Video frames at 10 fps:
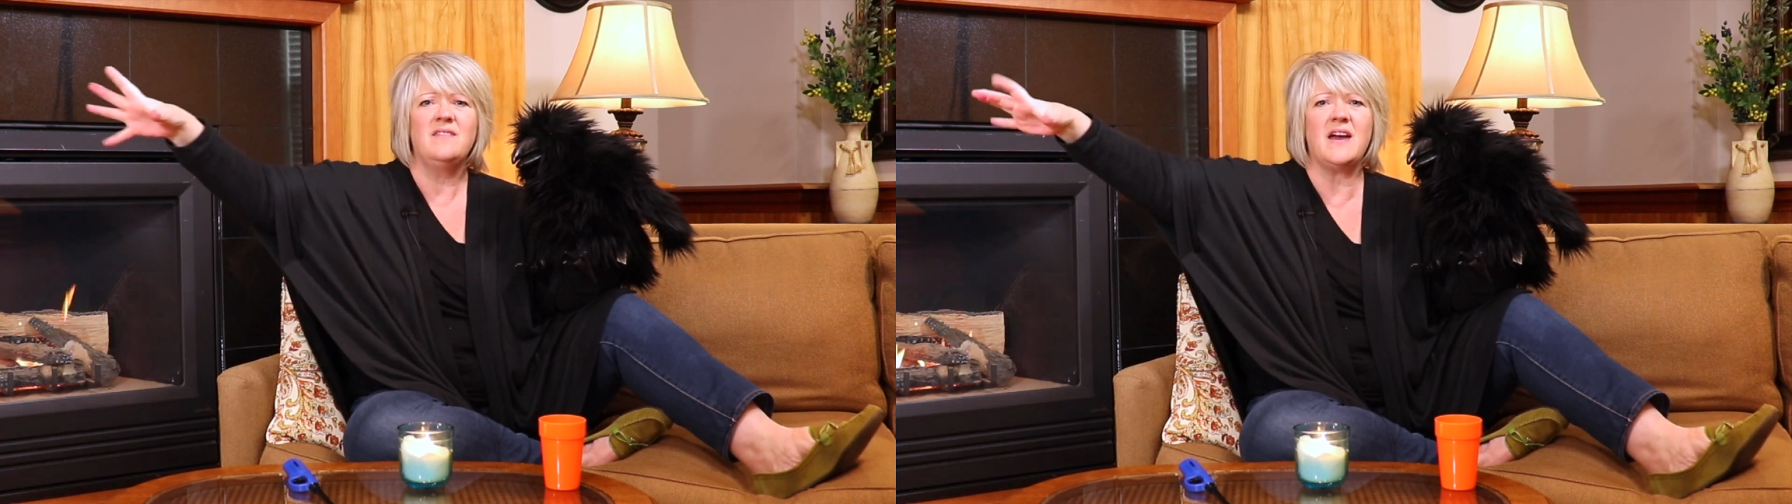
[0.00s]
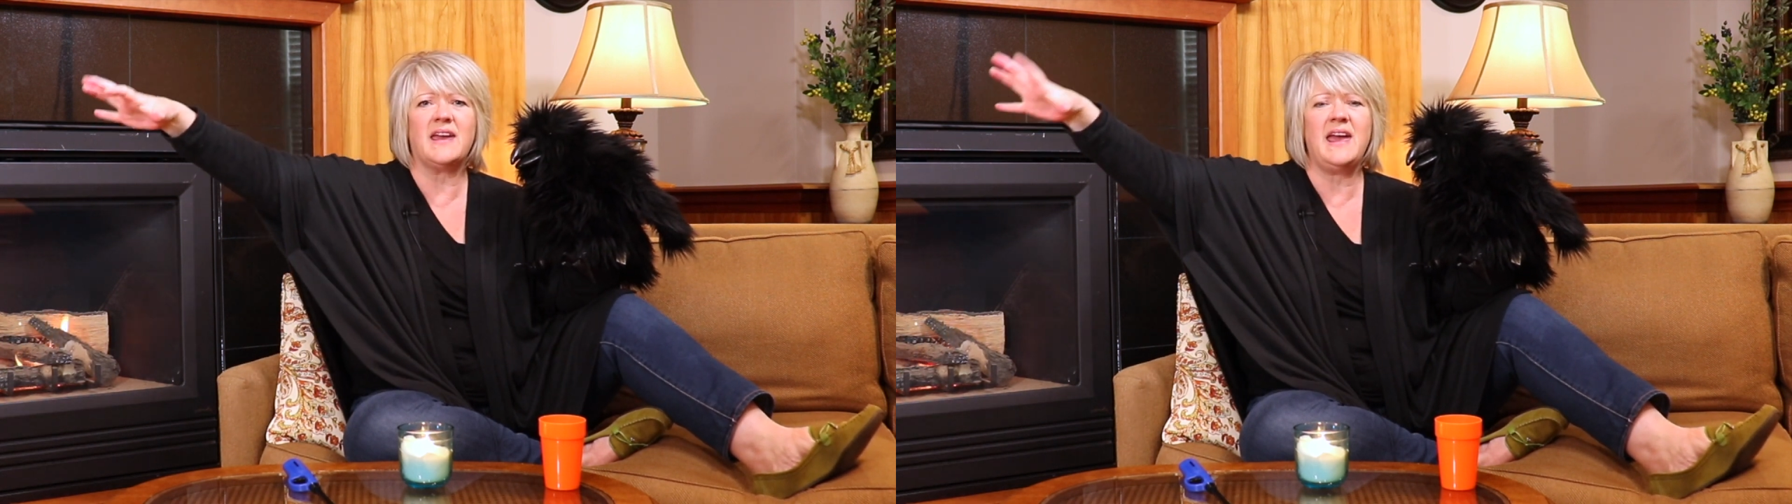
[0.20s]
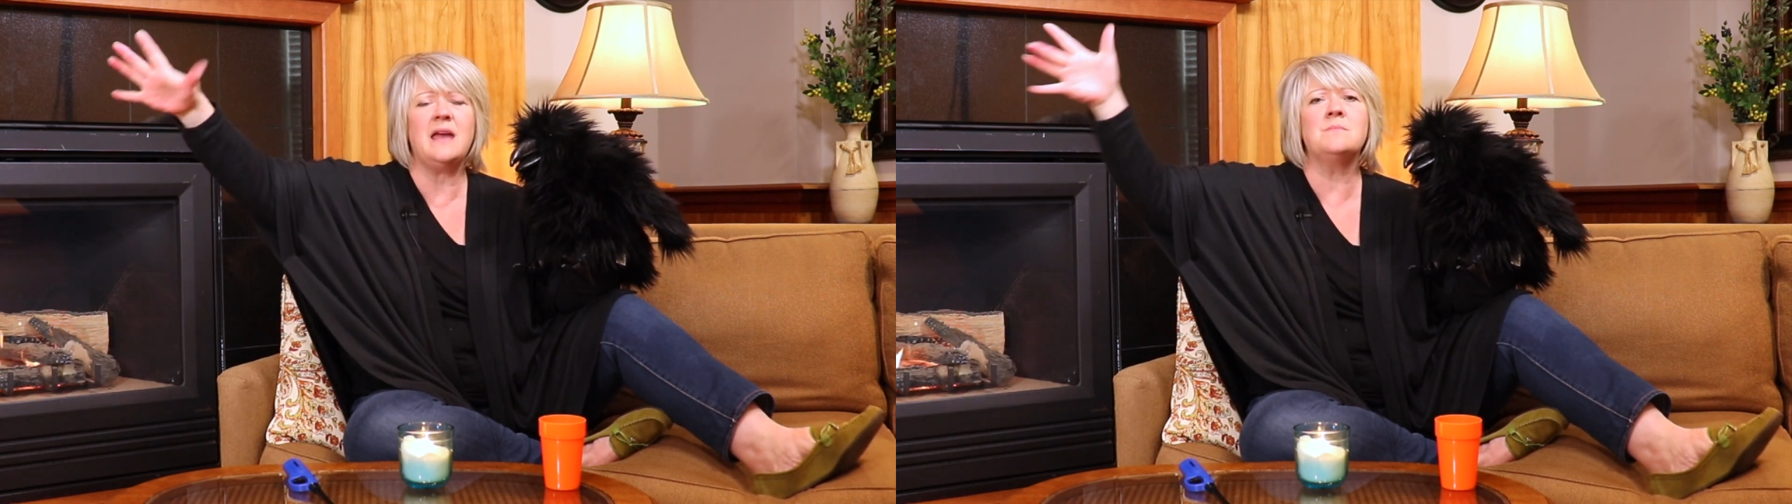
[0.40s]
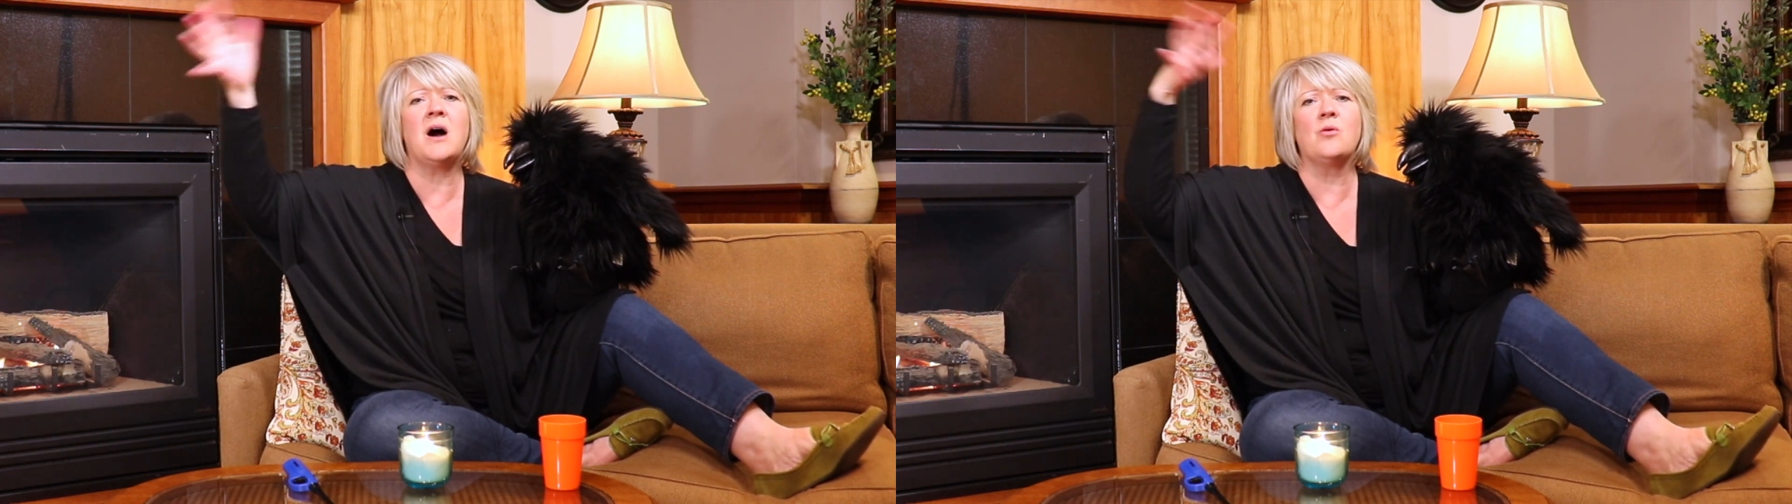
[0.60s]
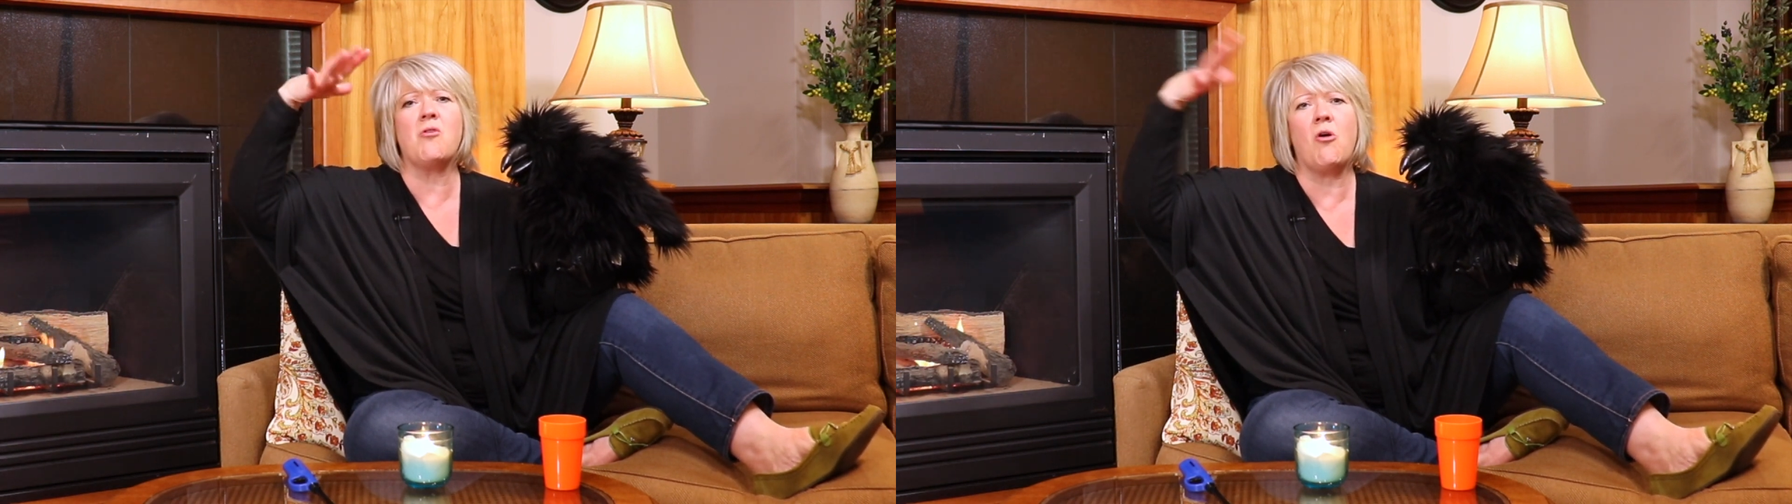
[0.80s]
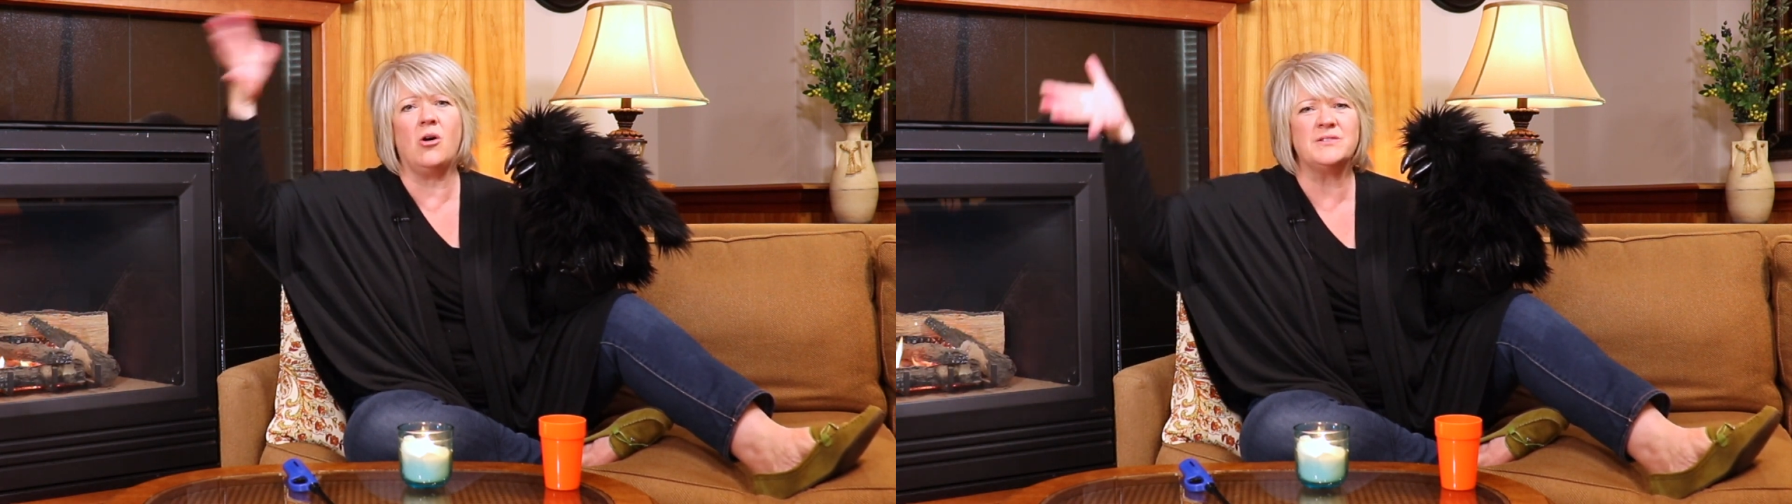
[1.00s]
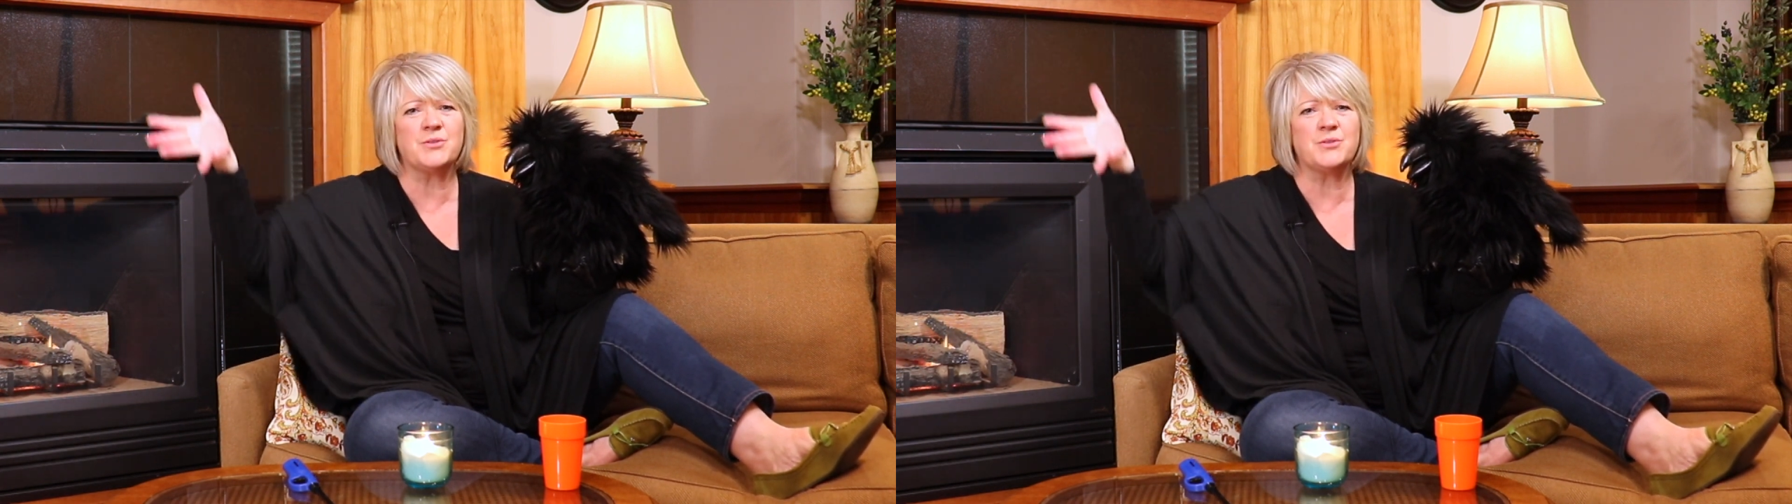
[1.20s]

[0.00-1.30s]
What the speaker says: that came out all